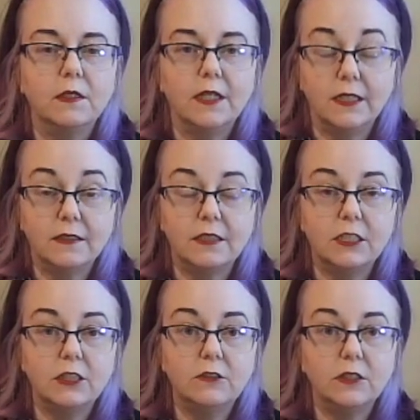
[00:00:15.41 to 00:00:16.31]

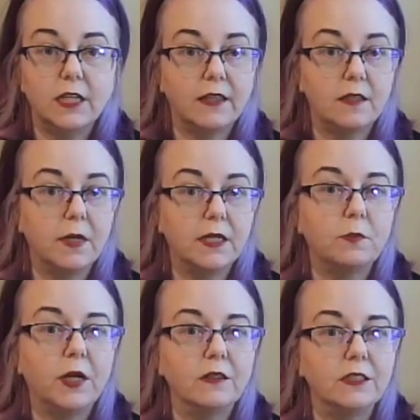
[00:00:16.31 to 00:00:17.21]
Institute at the
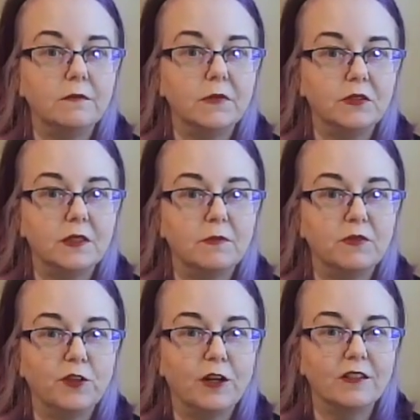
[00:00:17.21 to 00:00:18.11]
Metropolitan Museum
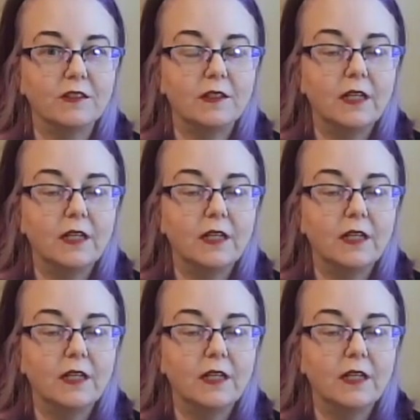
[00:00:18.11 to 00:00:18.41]
of Art.